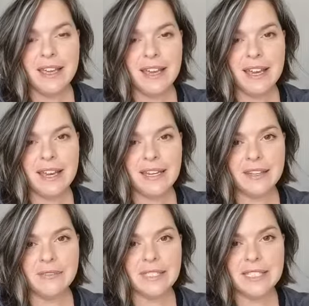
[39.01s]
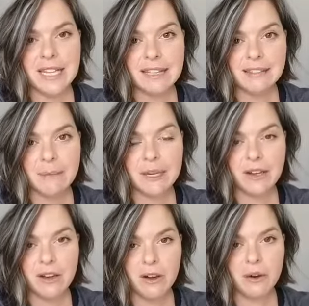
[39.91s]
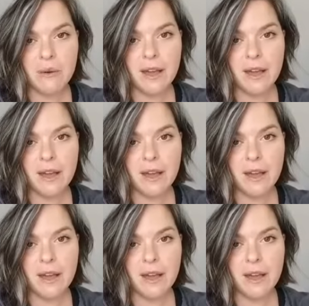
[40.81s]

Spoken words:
And if it didn't, let me know.